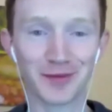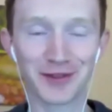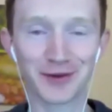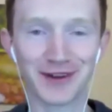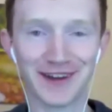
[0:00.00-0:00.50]
I
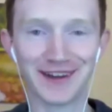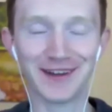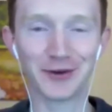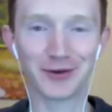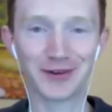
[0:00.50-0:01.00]
thought he
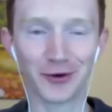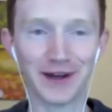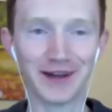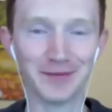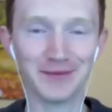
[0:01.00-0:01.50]
got
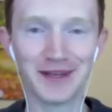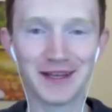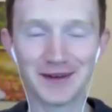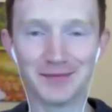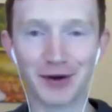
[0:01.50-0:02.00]

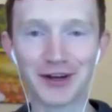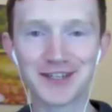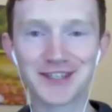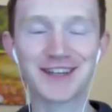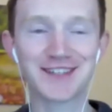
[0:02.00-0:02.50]
money
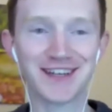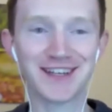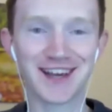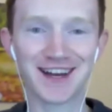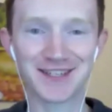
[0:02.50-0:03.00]
signs in
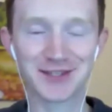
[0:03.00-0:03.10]
his eyes.